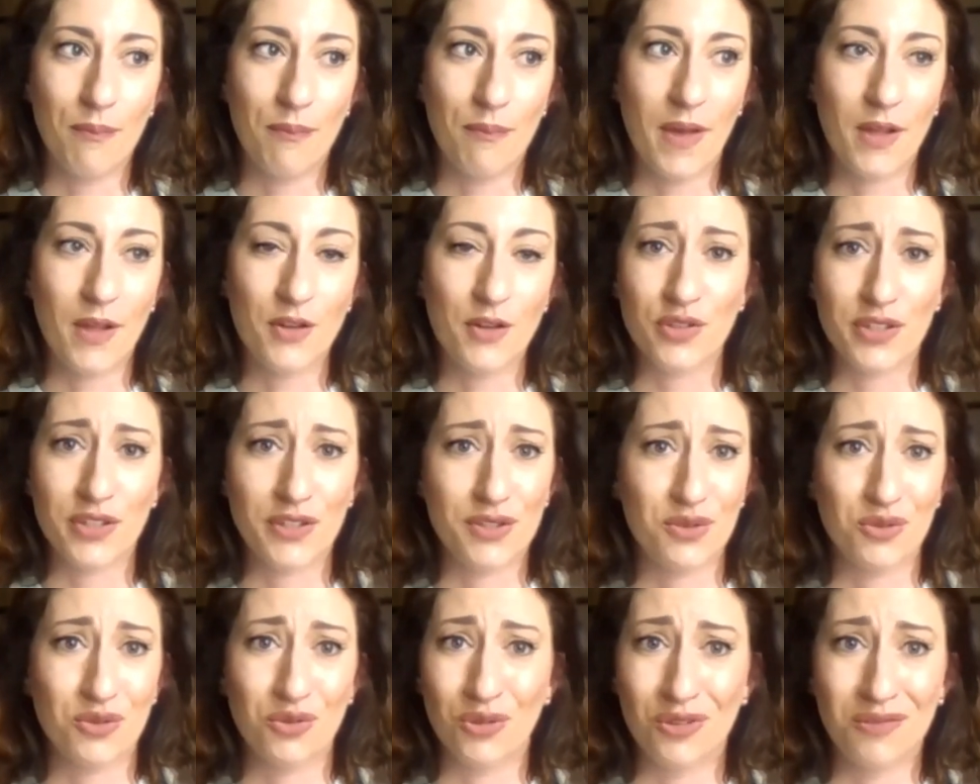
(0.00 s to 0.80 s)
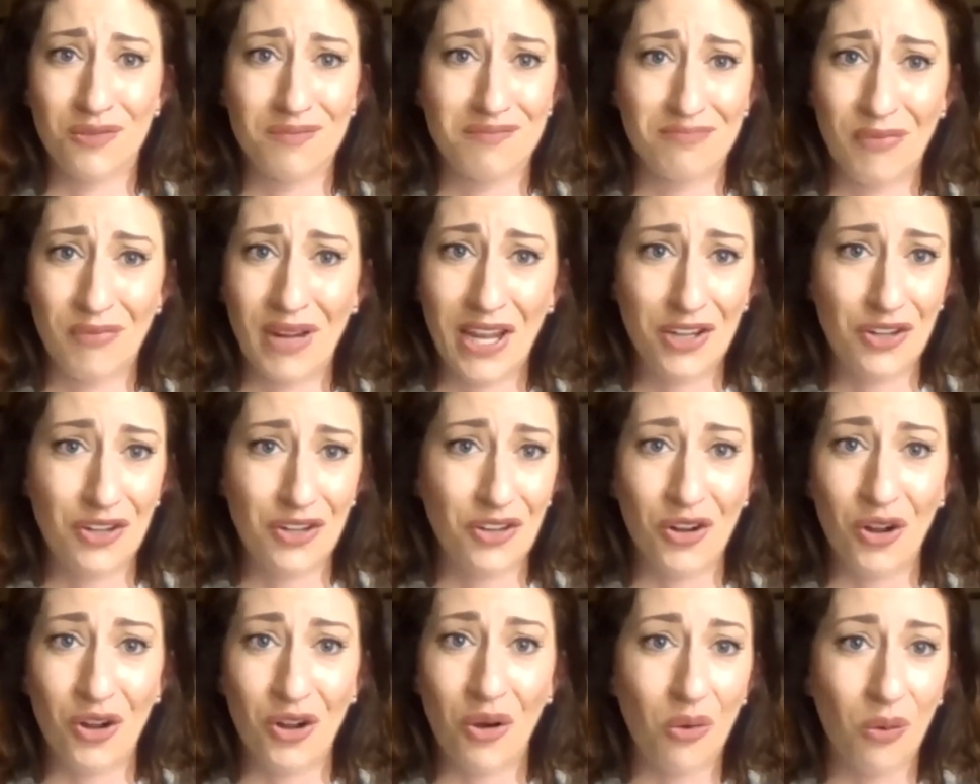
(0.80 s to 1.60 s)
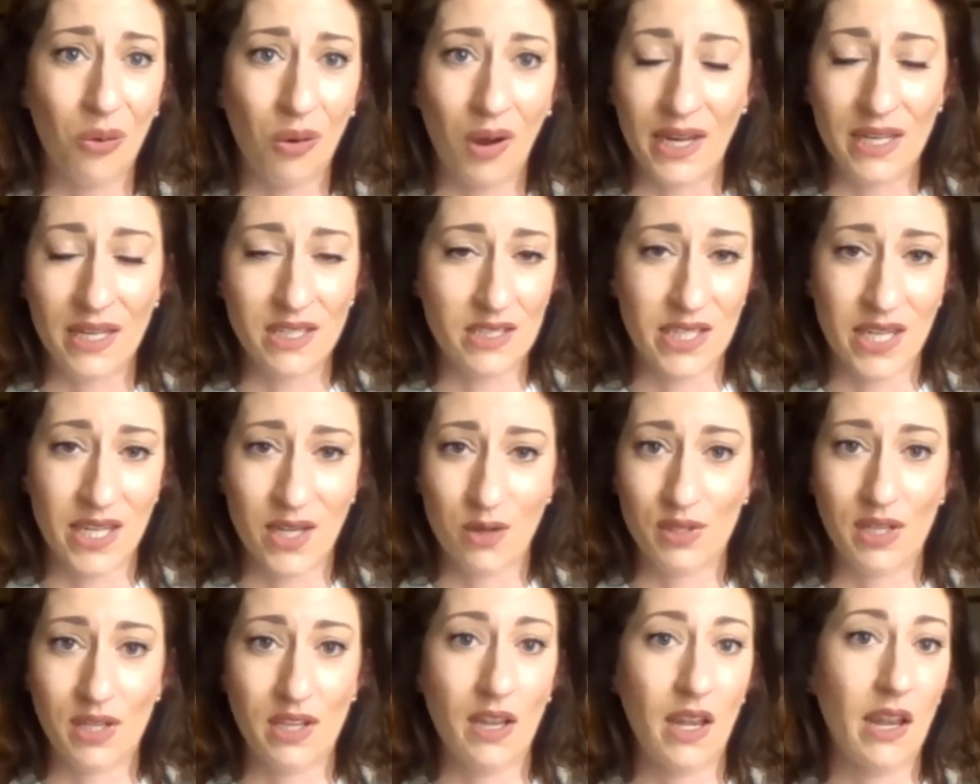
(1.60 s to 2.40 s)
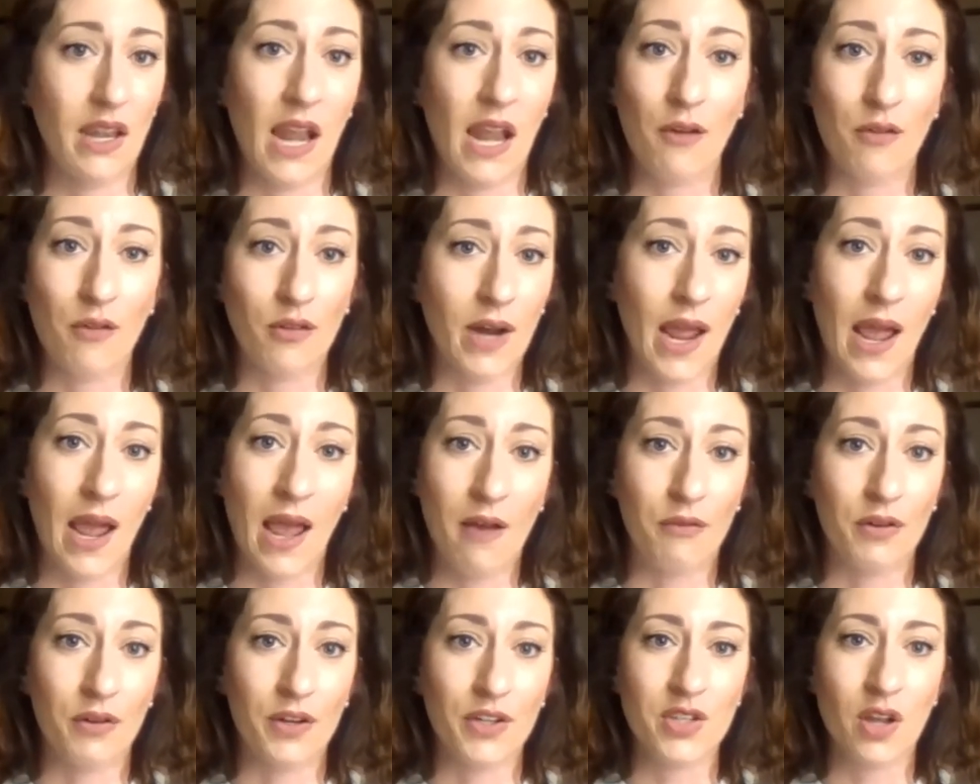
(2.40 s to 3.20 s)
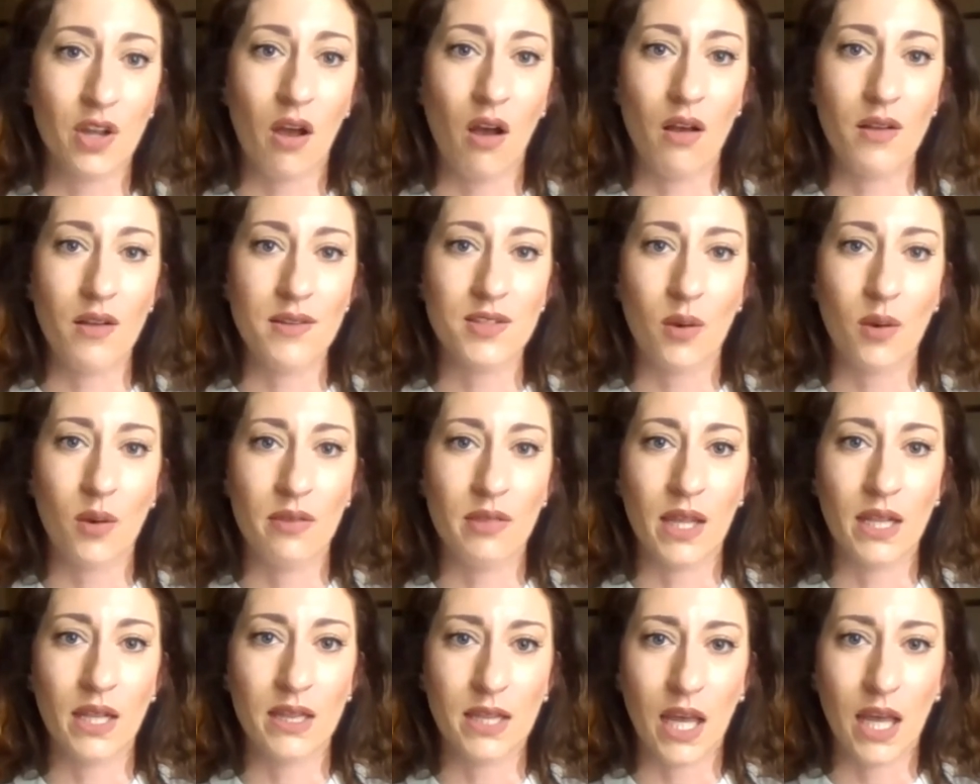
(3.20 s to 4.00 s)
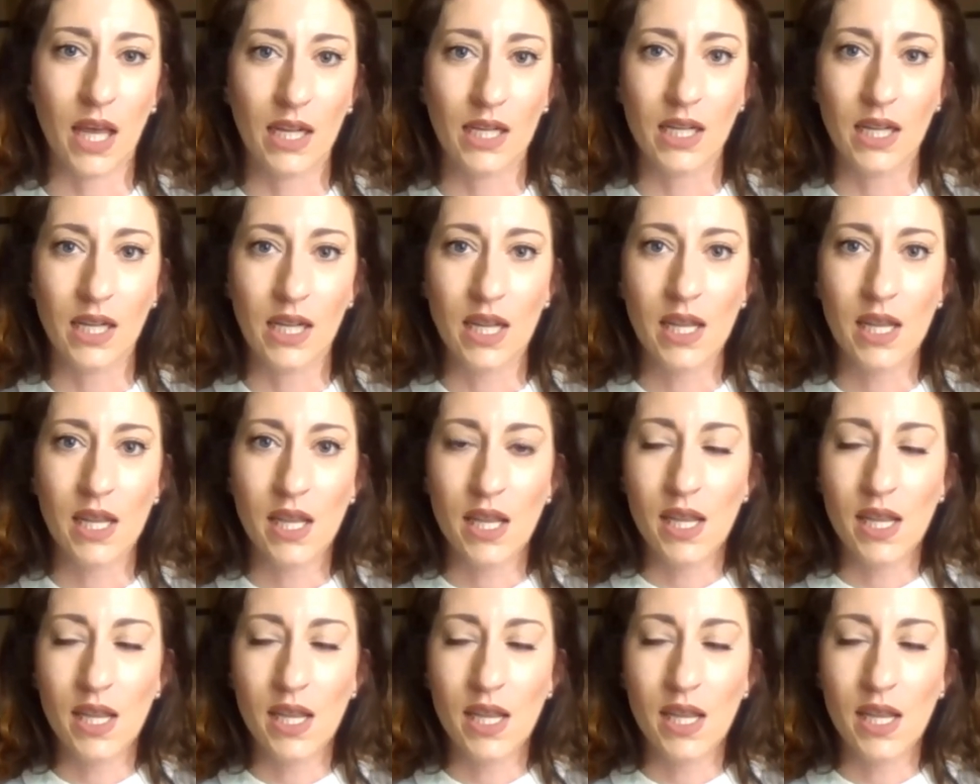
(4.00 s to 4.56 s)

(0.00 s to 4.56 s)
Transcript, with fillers: elementary school. We had no idea. It was never, ever taught. So I think that